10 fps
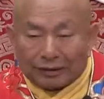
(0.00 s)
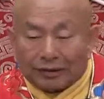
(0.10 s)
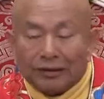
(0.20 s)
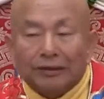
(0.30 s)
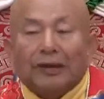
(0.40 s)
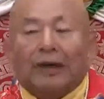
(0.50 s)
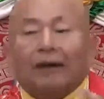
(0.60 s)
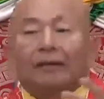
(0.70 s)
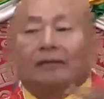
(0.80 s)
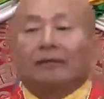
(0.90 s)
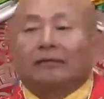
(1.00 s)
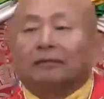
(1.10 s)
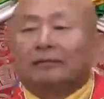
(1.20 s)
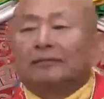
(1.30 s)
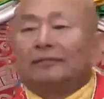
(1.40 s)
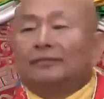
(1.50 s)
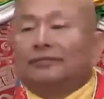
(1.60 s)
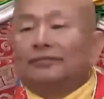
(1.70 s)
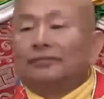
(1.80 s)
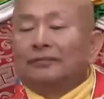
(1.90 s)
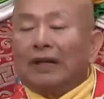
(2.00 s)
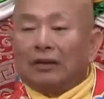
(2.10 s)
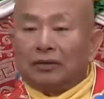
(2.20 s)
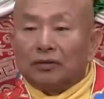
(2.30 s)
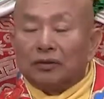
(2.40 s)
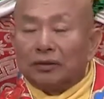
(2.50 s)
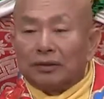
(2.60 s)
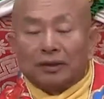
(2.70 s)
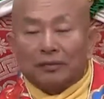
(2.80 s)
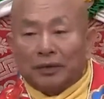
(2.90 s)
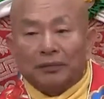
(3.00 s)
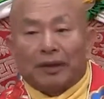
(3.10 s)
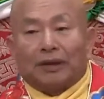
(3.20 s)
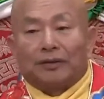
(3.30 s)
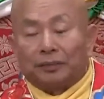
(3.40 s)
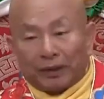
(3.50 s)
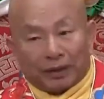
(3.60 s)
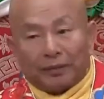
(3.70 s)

That's for my clothing, the faith.